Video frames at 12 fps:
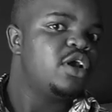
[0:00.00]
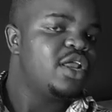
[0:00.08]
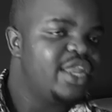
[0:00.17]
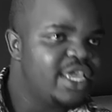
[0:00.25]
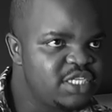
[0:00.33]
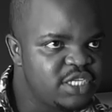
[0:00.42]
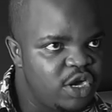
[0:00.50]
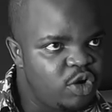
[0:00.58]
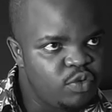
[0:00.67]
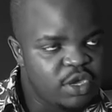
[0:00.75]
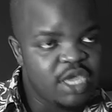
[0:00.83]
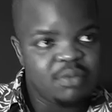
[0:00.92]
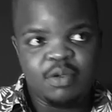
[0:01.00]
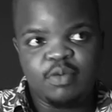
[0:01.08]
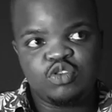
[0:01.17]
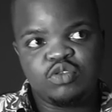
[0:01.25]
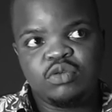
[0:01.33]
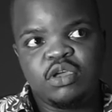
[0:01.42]
later we can be
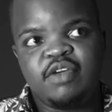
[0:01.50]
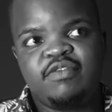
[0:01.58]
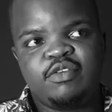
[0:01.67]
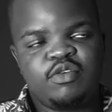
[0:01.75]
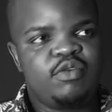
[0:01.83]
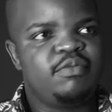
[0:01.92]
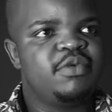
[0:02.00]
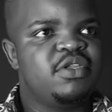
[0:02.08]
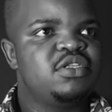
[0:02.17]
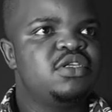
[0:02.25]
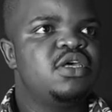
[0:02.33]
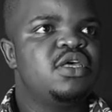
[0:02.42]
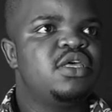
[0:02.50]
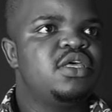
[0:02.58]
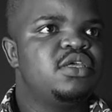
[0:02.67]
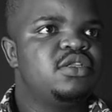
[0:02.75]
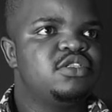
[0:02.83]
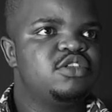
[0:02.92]
able to have equipment
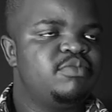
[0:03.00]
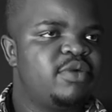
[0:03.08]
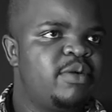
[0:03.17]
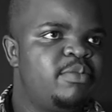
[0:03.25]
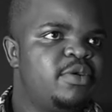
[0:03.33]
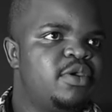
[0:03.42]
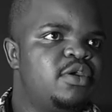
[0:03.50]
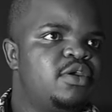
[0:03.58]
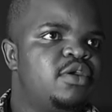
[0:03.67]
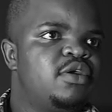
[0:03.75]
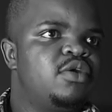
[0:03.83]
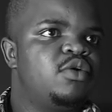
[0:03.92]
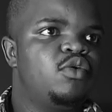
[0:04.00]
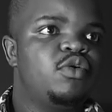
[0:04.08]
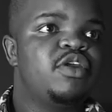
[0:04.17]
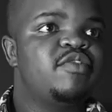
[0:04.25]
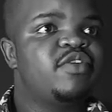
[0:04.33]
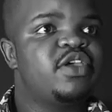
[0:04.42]
in Zimbabwe or
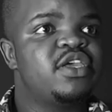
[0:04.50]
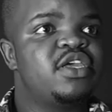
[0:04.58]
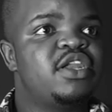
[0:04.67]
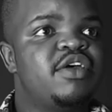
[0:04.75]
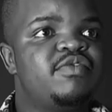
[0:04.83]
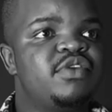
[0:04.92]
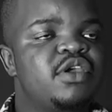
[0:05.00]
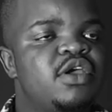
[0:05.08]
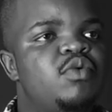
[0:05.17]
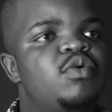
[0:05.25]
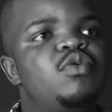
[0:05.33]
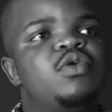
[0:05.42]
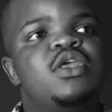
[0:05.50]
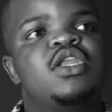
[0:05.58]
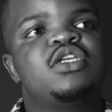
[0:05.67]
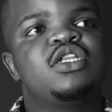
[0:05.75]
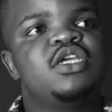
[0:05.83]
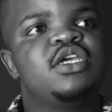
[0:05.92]
wherever in Africa where we can
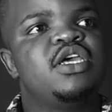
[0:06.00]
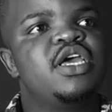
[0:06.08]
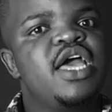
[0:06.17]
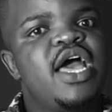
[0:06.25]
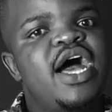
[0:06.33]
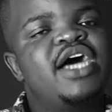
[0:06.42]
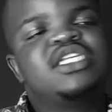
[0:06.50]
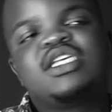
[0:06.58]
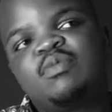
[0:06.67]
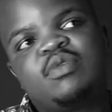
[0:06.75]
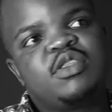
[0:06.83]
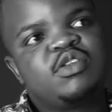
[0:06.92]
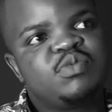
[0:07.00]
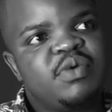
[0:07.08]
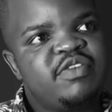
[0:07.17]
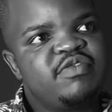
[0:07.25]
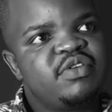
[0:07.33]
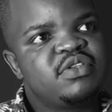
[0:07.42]
actually assemble the
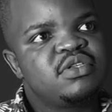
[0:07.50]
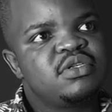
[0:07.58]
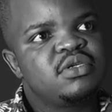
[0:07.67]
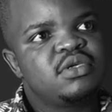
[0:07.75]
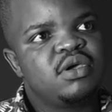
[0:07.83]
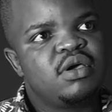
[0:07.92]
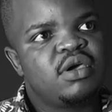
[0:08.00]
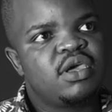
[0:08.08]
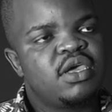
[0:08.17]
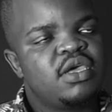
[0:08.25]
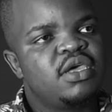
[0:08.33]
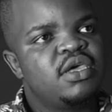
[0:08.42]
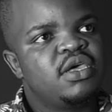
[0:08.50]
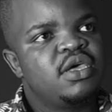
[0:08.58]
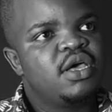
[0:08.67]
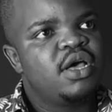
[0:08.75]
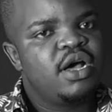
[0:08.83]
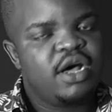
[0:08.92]
smartphones. Okay.
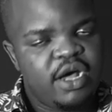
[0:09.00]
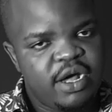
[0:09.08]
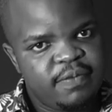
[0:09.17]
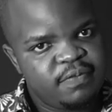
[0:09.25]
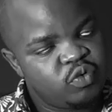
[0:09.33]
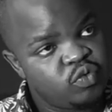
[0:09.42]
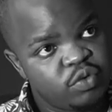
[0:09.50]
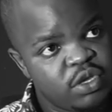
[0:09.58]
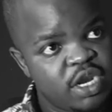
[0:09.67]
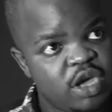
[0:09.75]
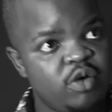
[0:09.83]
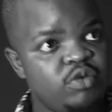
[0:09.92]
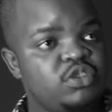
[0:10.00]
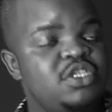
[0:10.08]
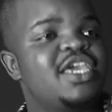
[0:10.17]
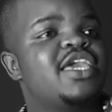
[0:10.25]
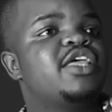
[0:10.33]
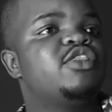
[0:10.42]
Um, we are now
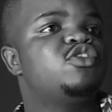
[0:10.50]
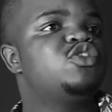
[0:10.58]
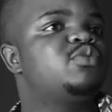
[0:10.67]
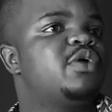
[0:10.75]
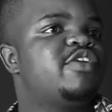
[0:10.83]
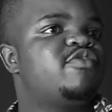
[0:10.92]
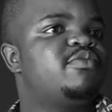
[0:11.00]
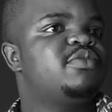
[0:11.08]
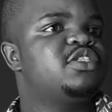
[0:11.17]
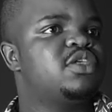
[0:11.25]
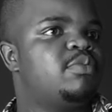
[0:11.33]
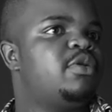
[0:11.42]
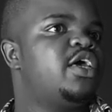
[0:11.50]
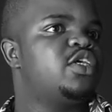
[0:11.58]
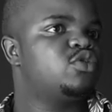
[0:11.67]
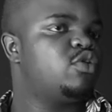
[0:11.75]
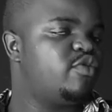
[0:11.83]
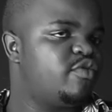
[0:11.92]
taking those files from the
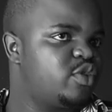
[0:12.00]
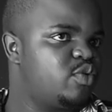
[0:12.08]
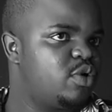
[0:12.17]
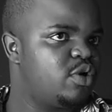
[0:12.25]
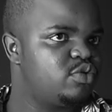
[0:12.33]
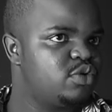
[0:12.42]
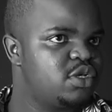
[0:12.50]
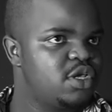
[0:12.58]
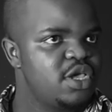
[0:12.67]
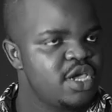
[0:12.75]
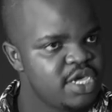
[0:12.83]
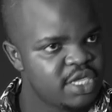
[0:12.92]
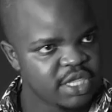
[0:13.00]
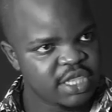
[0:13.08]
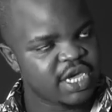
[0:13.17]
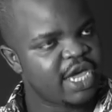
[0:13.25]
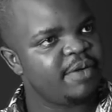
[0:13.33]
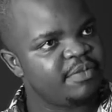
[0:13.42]
suppliers all over the world, and
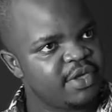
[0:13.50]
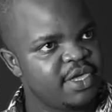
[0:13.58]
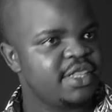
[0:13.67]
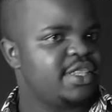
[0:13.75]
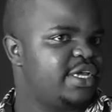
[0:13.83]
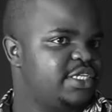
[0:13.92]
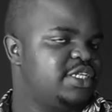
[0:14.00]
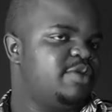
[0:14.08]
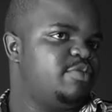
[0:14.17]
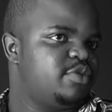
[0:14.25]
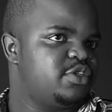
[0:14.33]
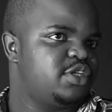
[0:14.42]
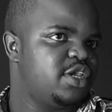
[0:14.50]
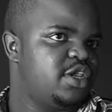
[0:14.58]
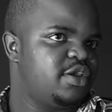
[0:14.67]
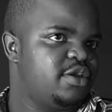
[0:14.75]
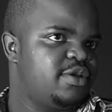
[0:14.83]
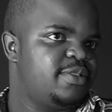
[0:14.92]
they come here and they are assembled
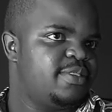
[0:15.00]
here.